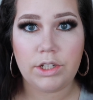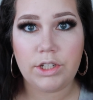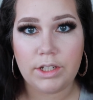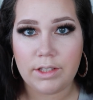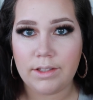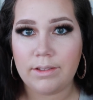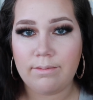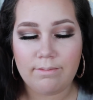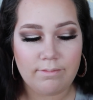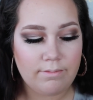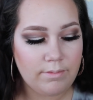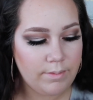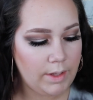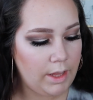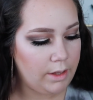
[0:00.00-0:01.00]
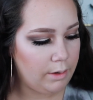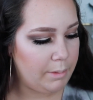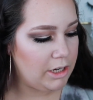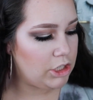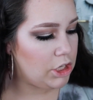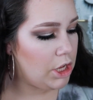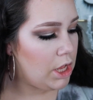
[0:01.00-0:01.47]
just a little
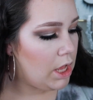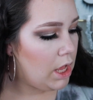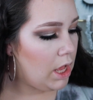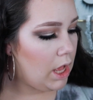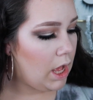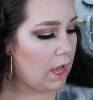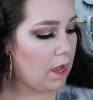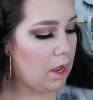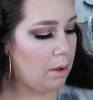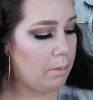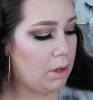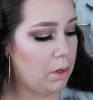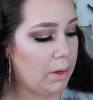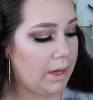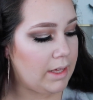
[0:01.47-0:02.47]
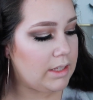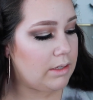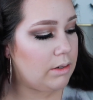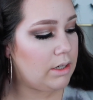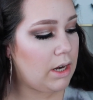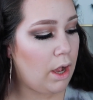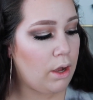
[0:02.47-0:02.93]
much. Okay, so
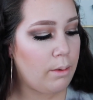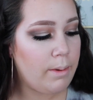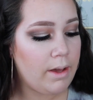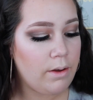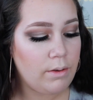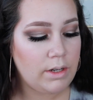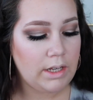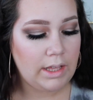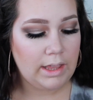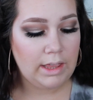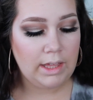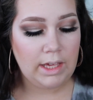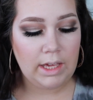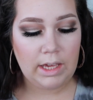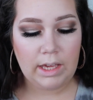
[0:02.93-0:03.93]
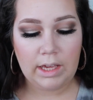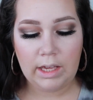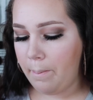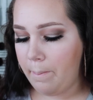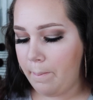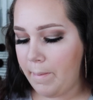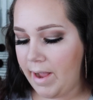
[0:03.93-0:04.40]
to talk about the
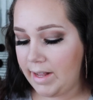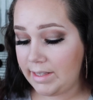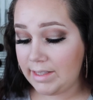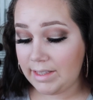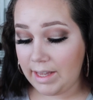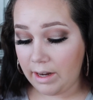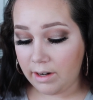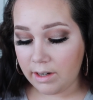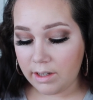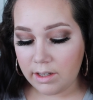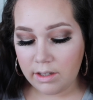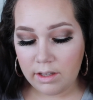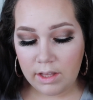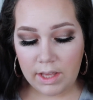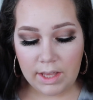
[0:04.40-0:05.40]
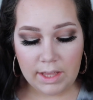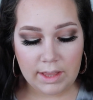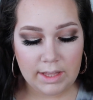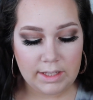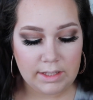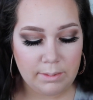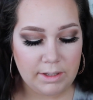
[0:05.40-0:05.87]
mascara,
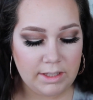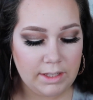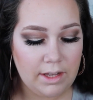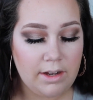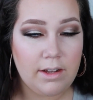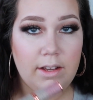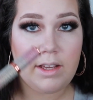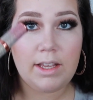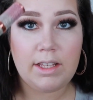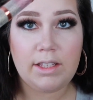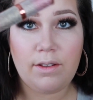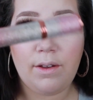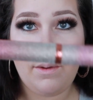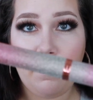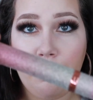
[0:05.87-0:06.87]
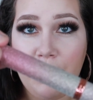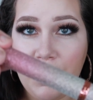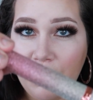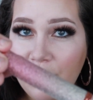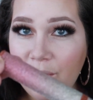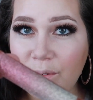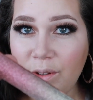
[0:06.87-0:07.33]
this mascara is
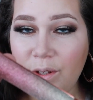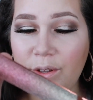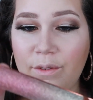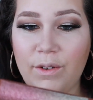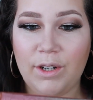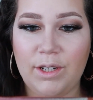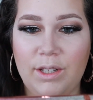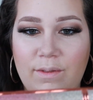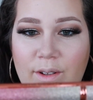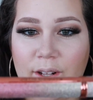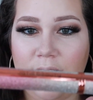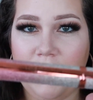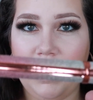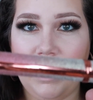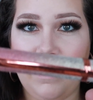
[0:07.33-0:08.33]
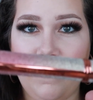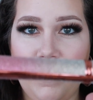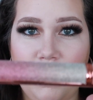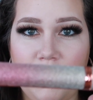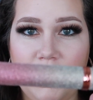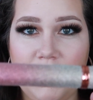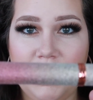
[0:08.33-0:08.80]
beautiful. First of all, like if
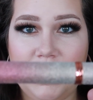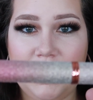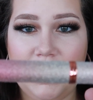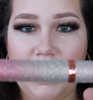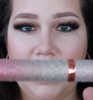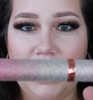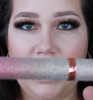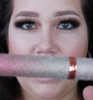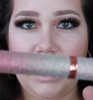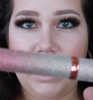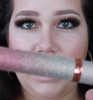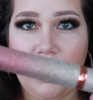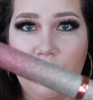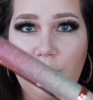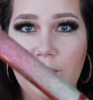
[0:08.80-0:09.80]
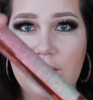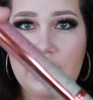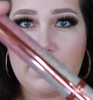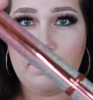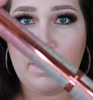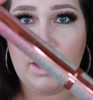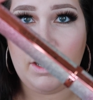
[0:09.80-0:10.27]
you can just see how
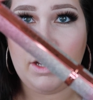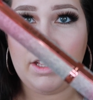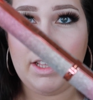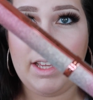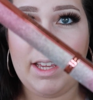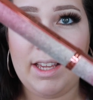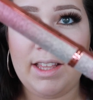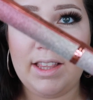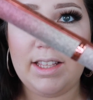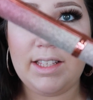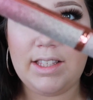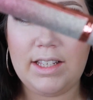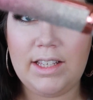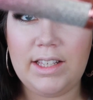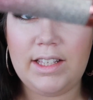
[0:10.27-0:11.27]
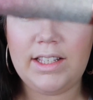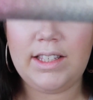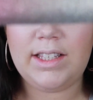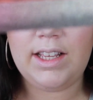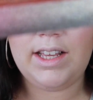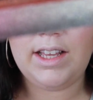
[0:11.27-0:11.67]
sparkly this is,